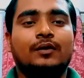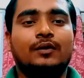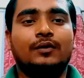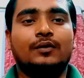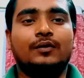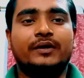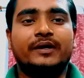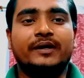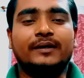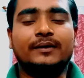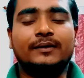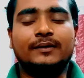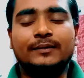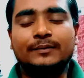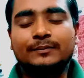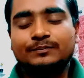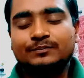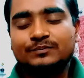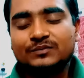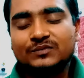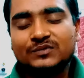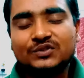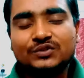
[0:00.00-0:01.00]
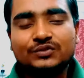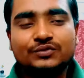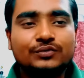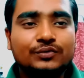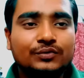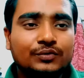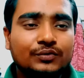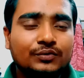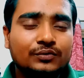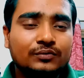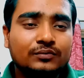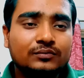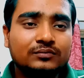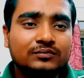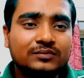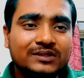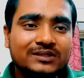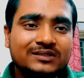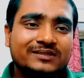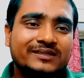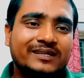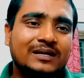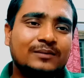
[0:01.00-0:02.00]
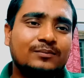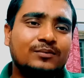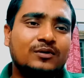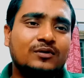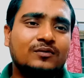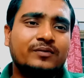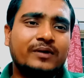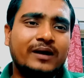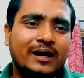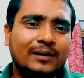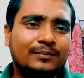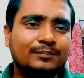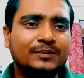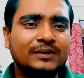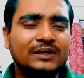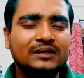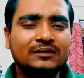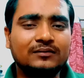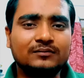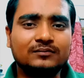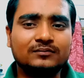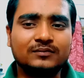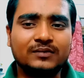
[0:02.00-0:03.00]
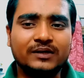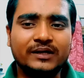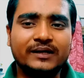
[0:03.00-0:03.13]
okay. So this type of happening.